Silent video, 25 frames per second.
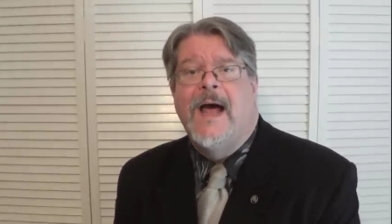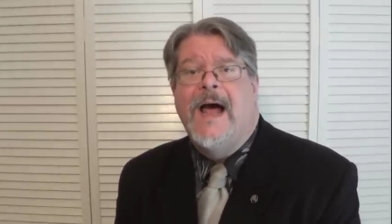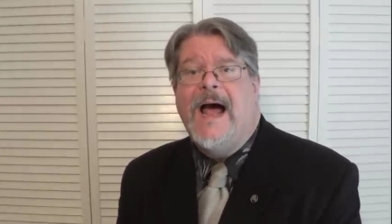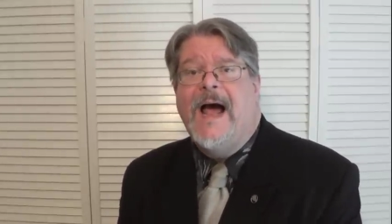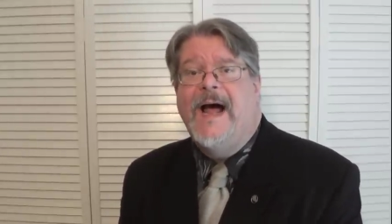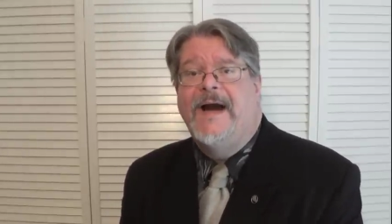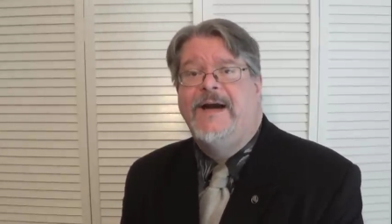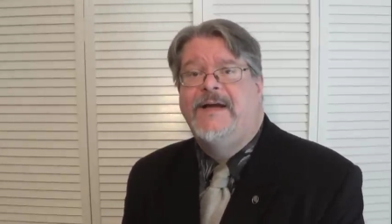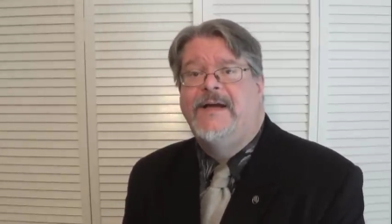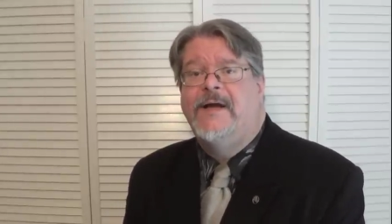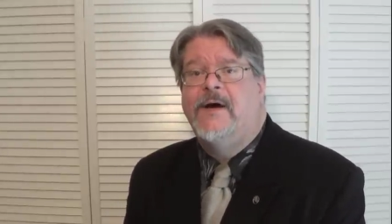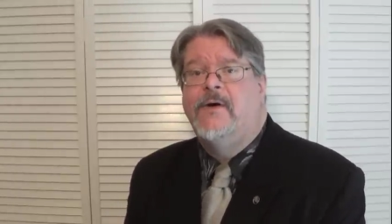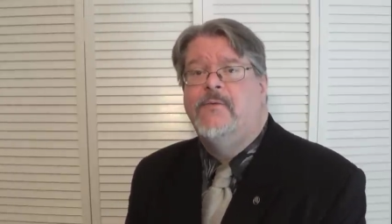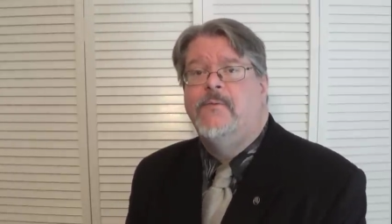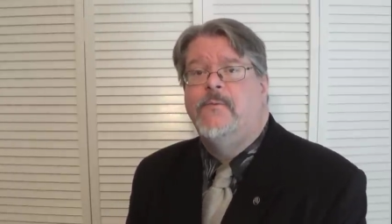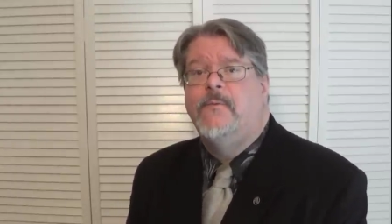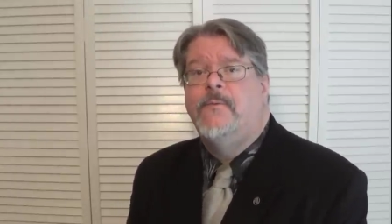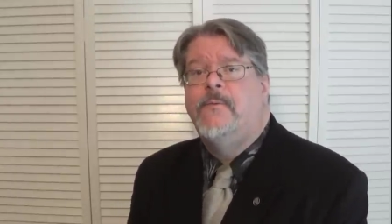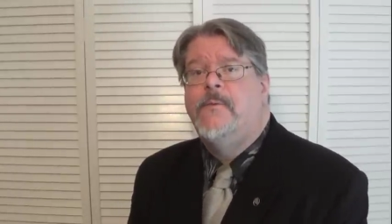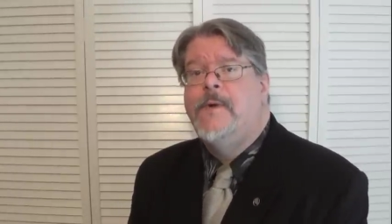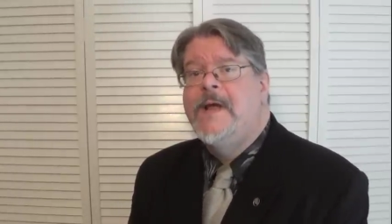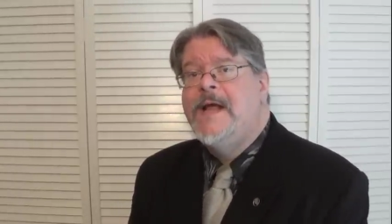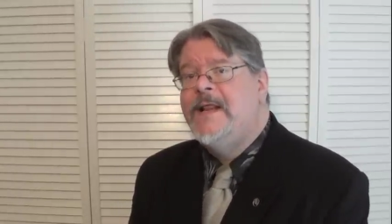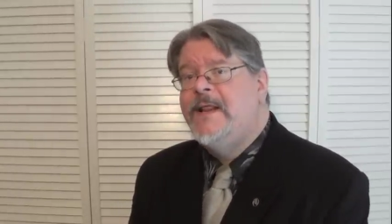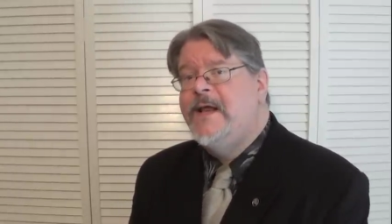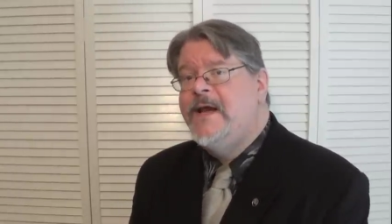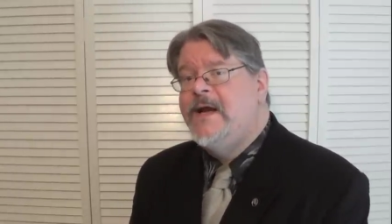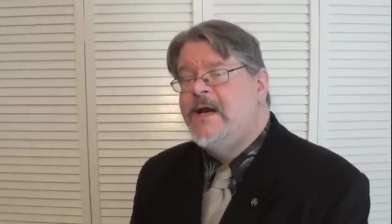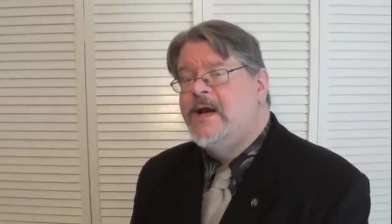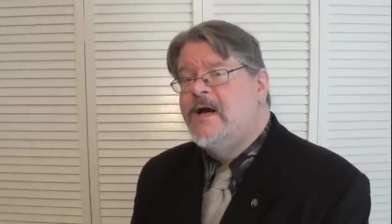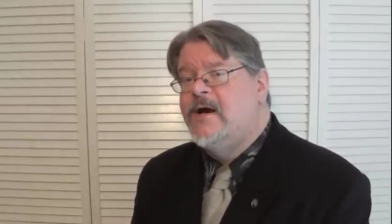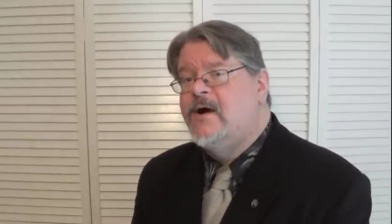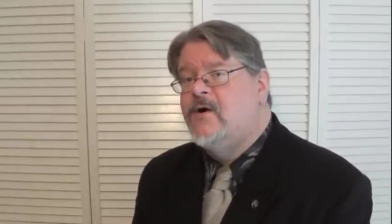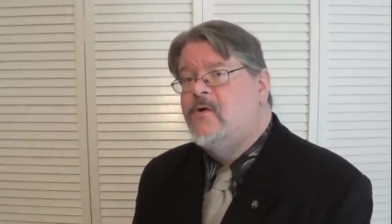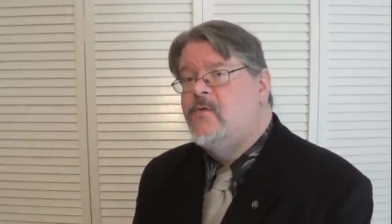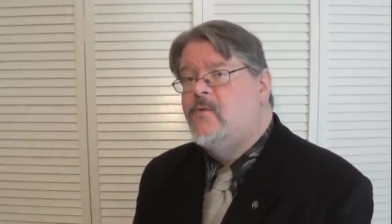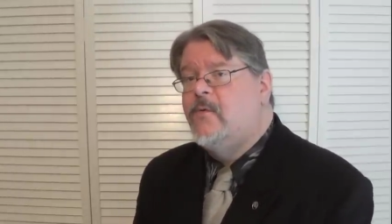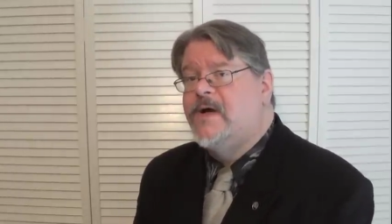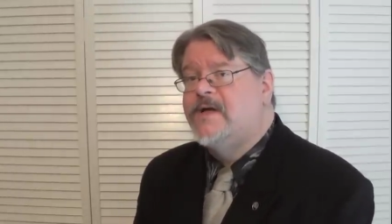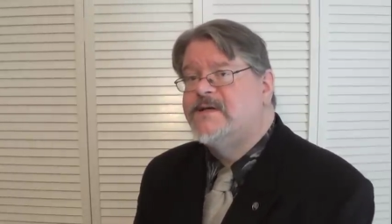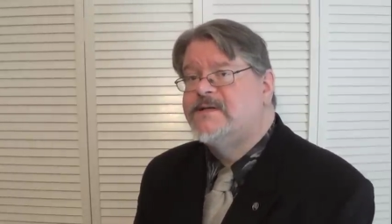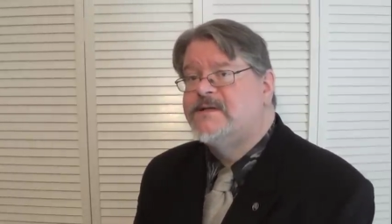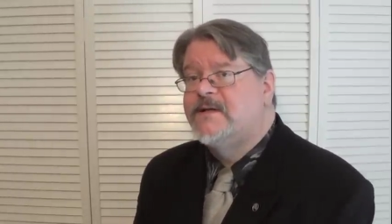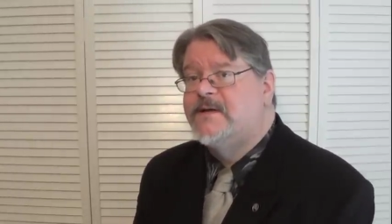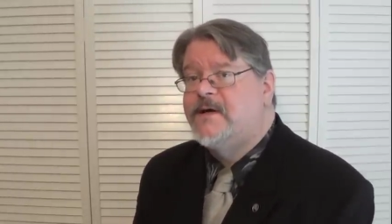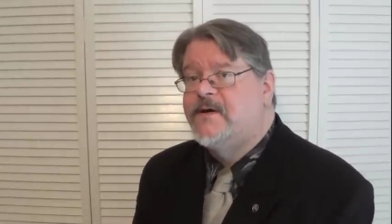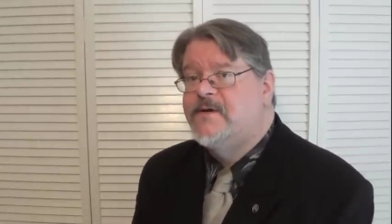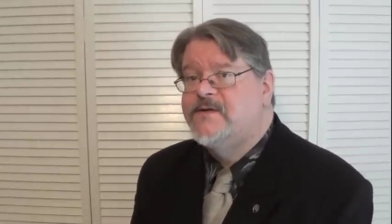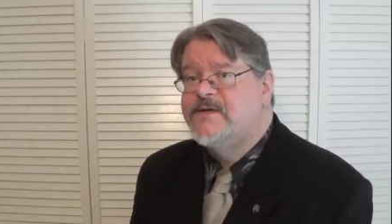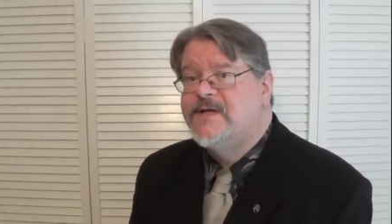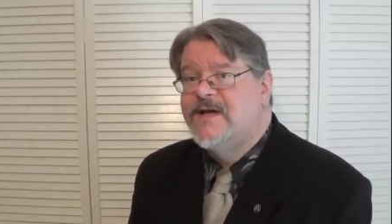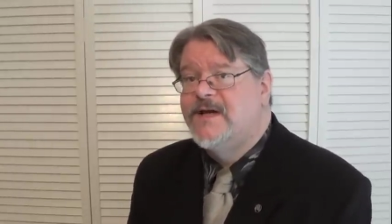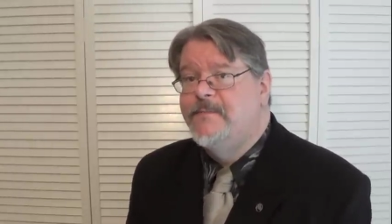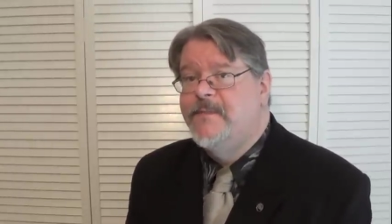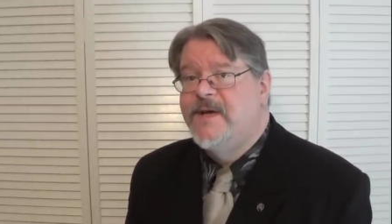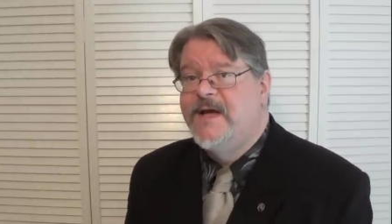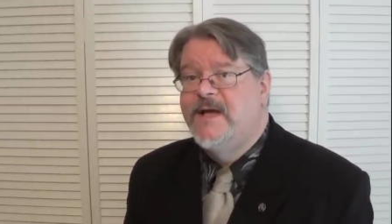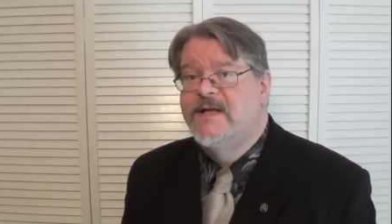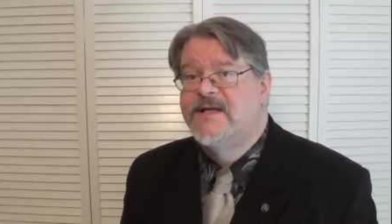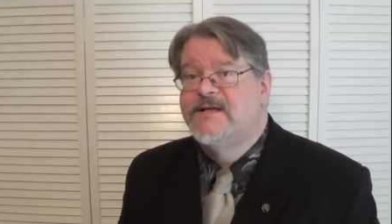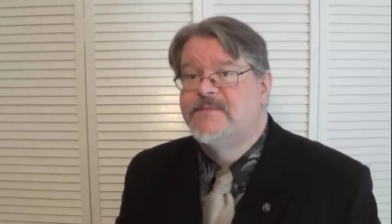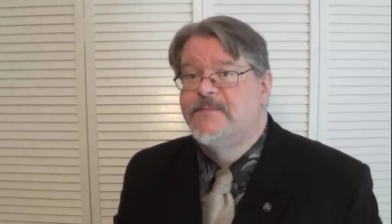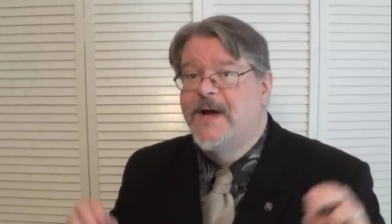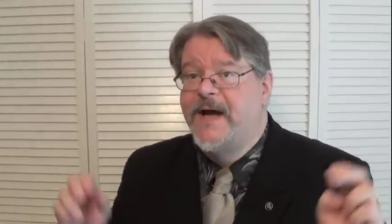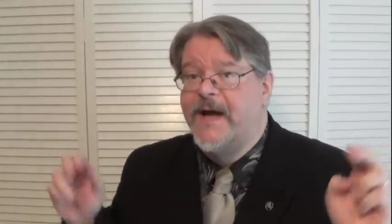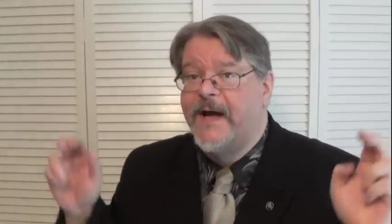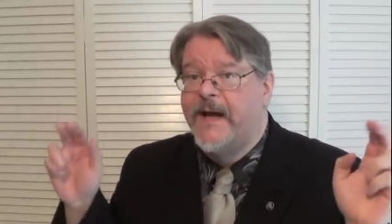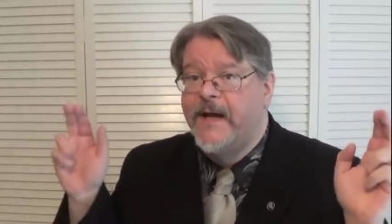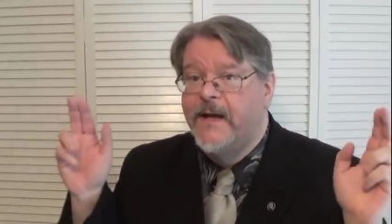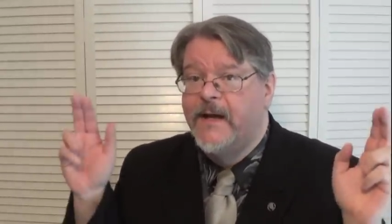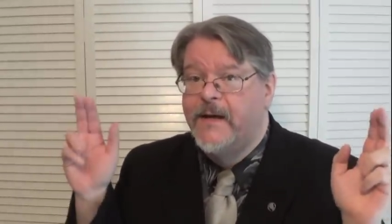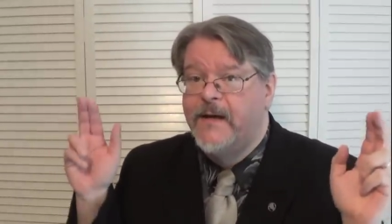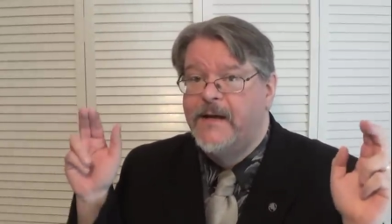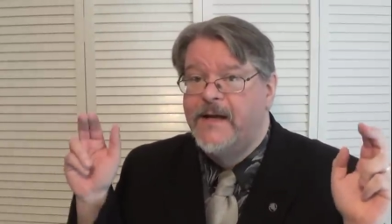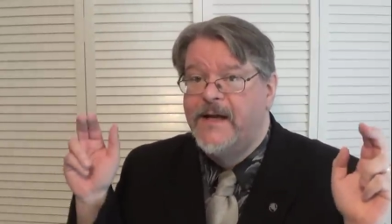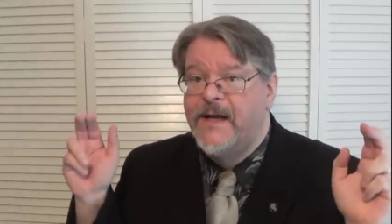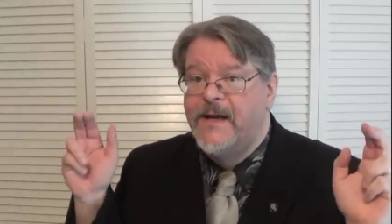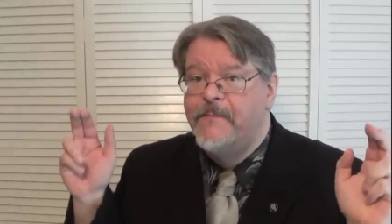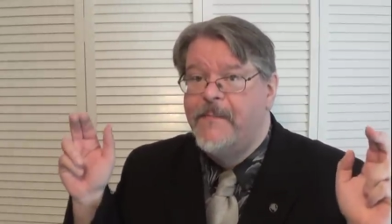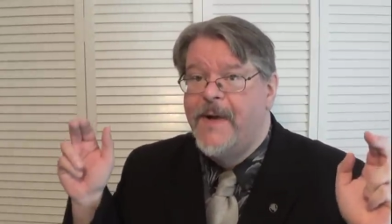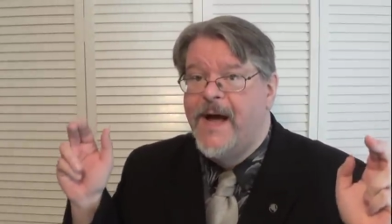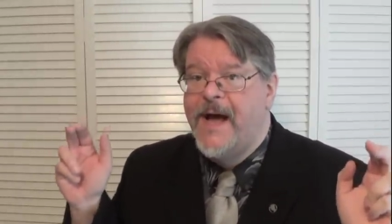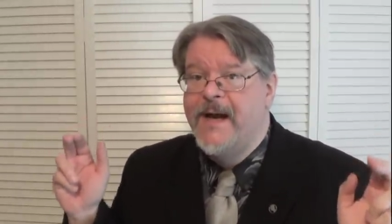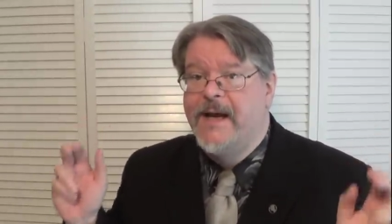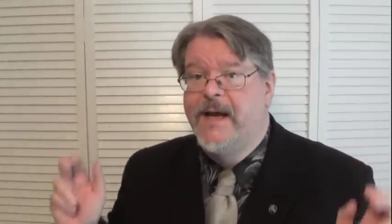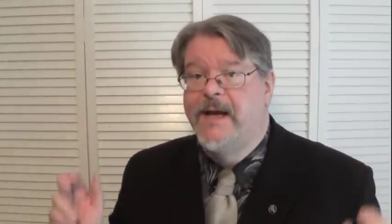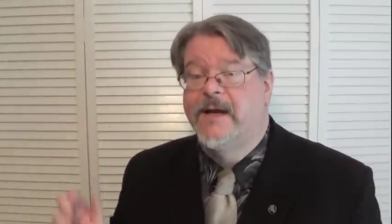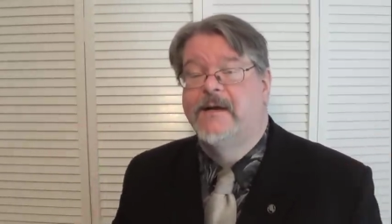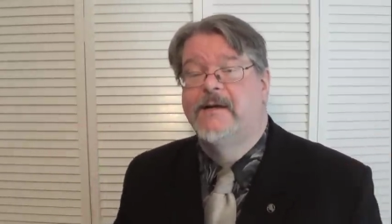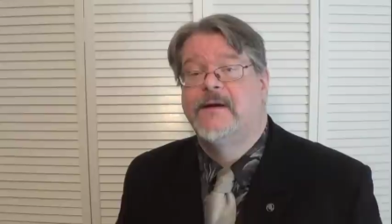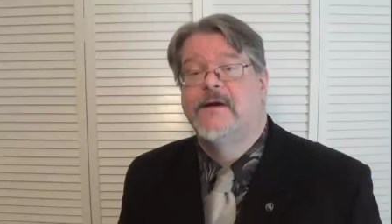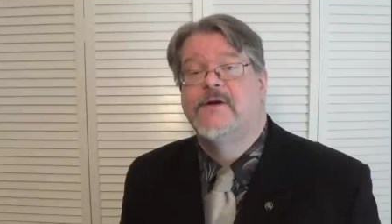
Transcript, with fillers: I don't really know what Celosia means by demonic.